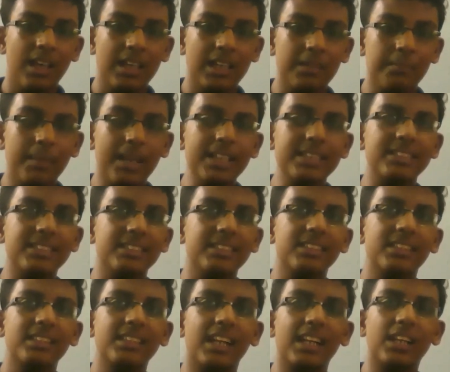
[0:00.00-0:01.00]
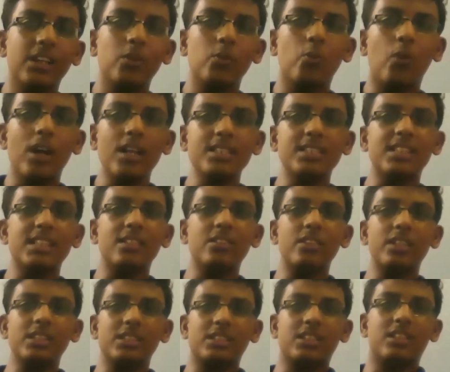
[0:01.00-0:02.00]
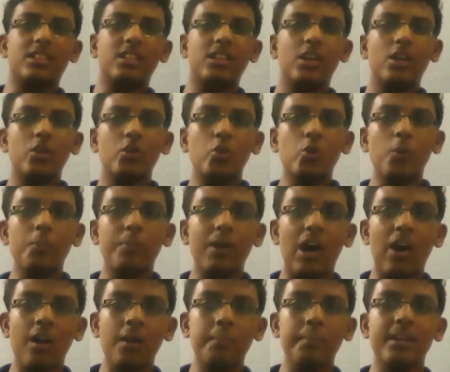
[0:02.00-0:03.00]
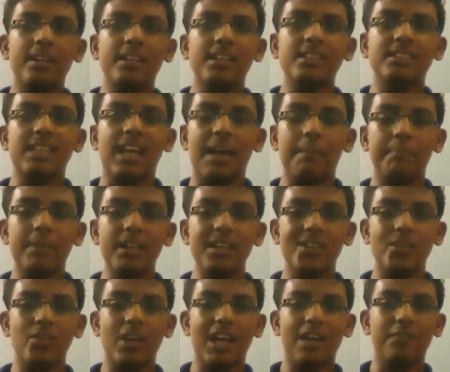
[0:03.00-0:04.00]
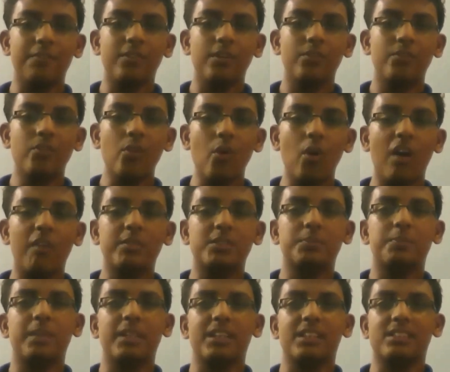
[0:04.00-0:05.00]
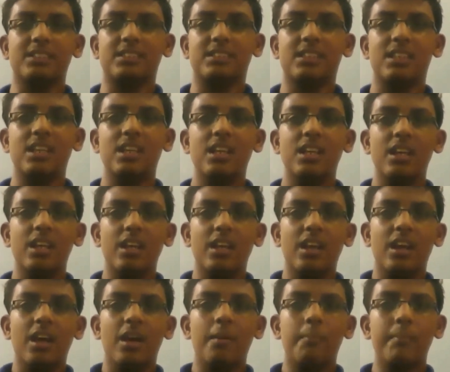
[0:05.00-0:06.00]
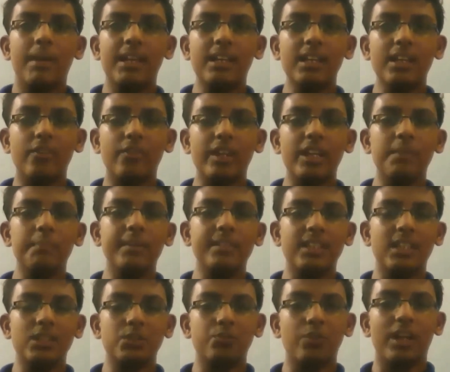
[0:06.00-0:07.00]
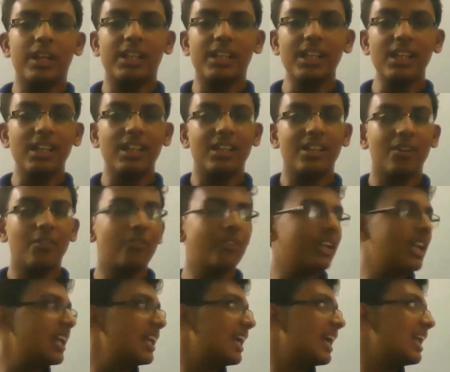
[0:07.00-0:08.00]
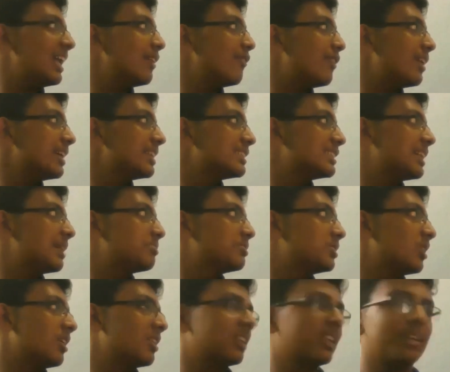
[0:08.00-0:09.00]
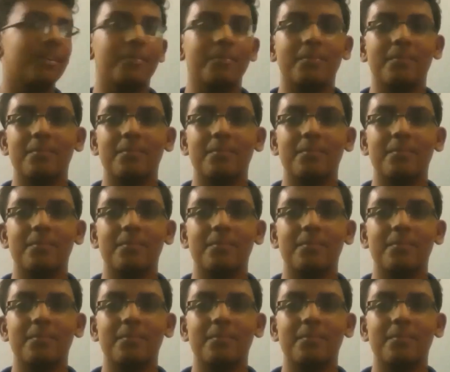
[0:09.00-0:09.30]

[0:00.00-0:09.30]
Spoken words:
Imagine that in one generation, two brown beetles happen to have four offsprings. Many green beetles were killed when an elephant stepped on them.